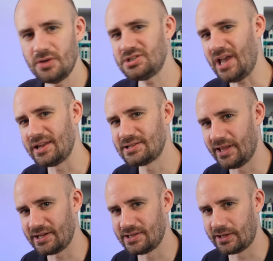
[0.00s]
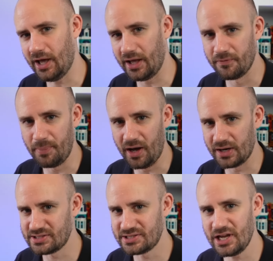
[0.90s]
Sallis likes the cut of
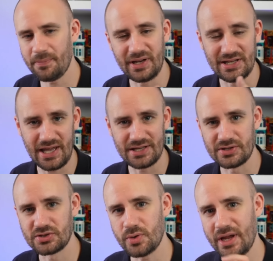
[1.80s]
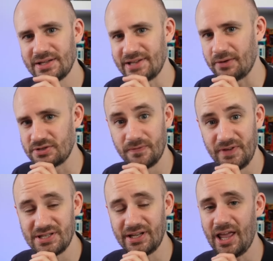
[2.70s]
Park's jib and he takes the train down to
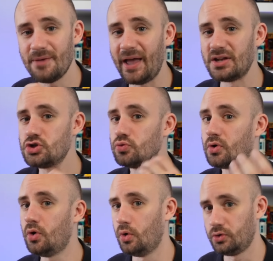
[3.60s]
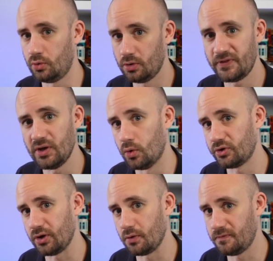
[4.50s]
visit him and to record all of the
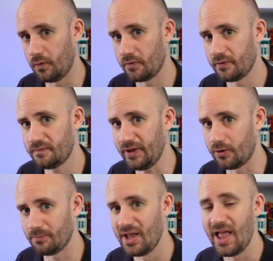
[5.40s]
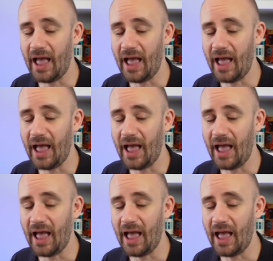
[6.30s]
audio for the film.